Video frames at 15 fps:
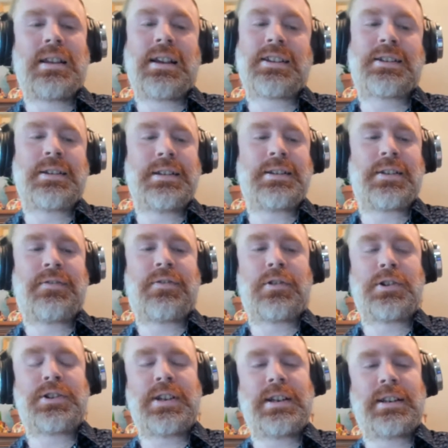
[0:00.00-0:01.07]
He's a
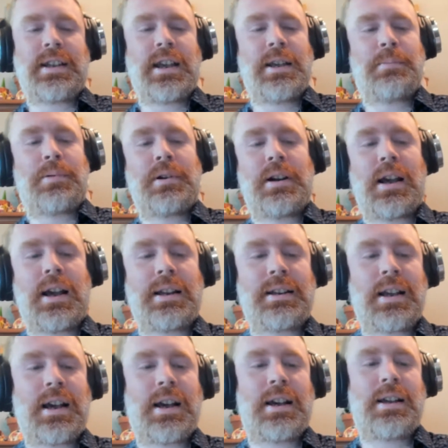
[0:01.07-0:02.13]
14K per 9
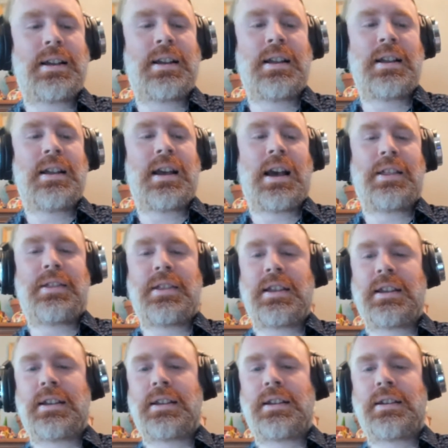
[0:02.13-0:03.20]
guy. I
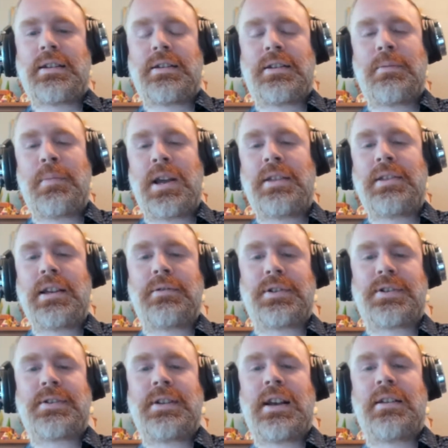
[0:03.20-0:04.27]
think the main thing
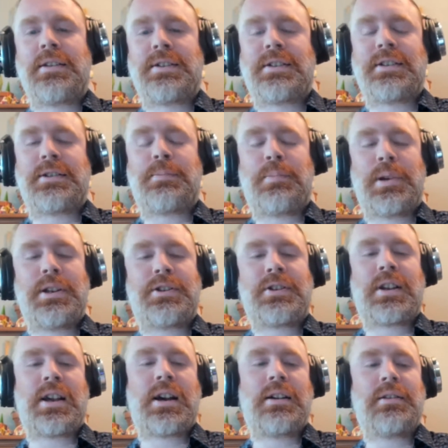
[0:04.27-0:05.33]
with Snell is his pitch
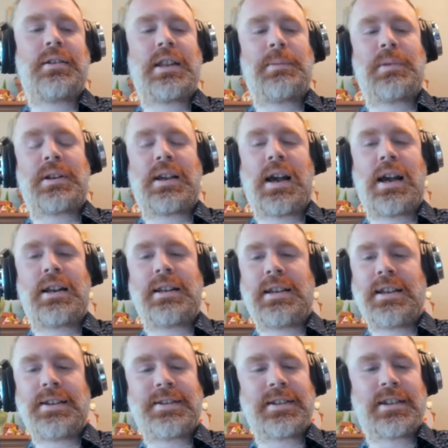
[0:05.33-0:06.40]
count. They've been kind of
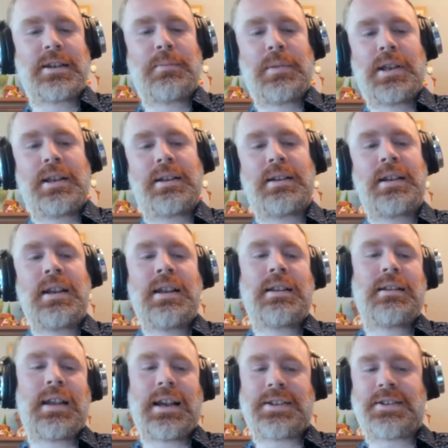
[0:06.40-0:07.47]
easing him in.
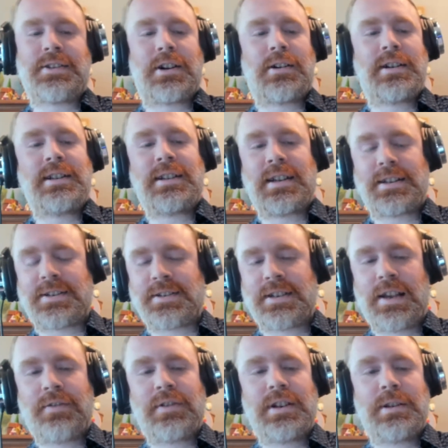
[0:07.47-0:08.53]
Last start, he got
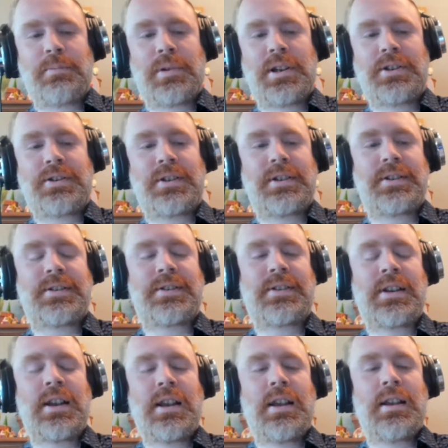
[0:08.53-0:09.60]
70
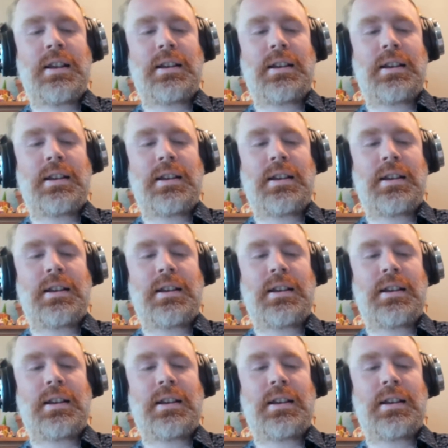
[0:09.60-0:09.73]
pitches